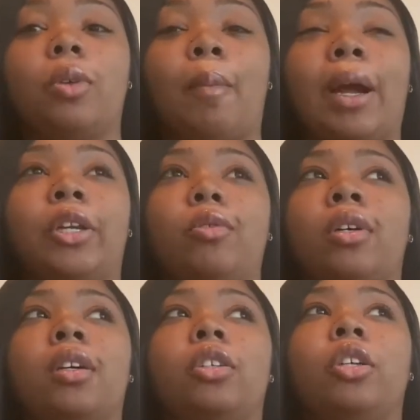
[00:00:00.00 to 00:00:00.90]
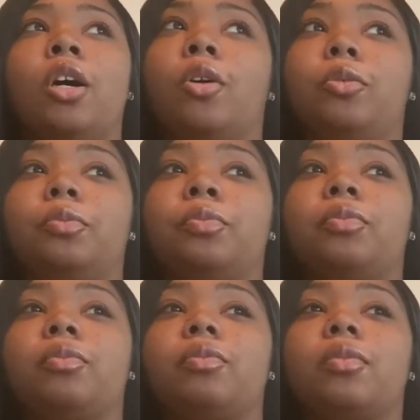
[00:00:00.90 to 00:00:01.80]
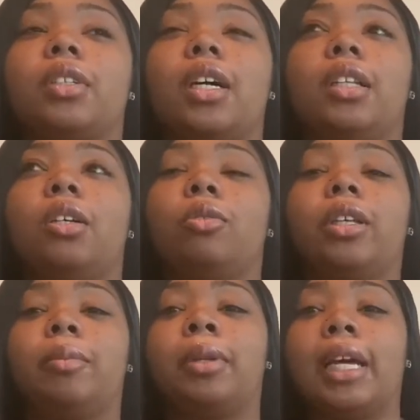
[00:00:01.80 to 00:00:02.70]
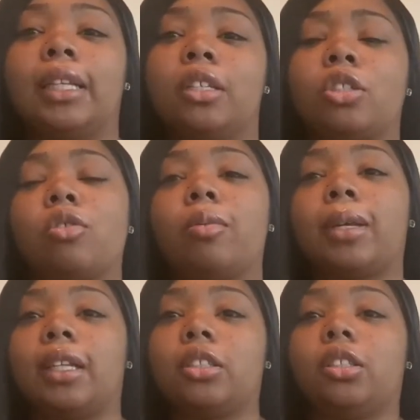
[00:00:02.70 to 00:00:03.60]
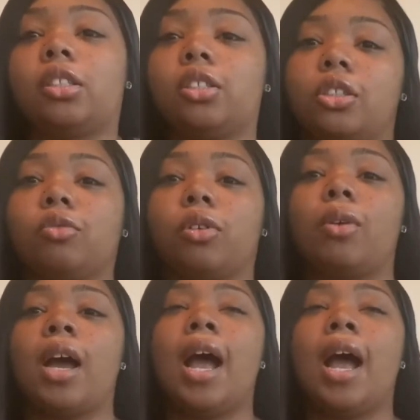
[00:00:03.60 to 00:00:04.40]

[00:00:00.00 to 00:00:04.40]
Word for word: I might do a, you know, a low lit playlist or a playlist just in general.